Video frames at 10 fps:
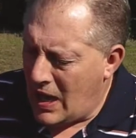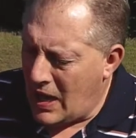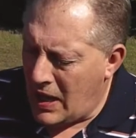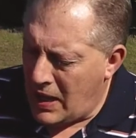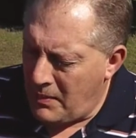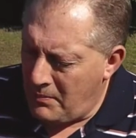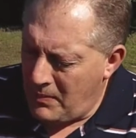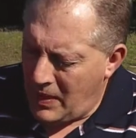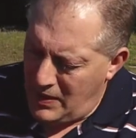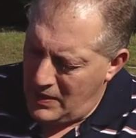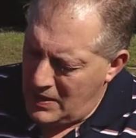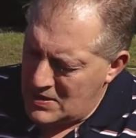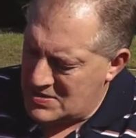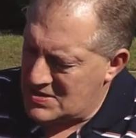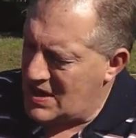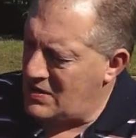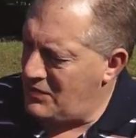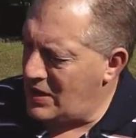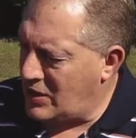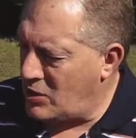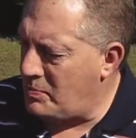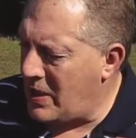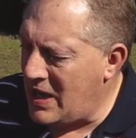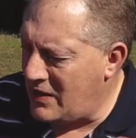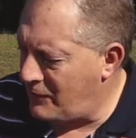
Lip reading: It's a really good pack.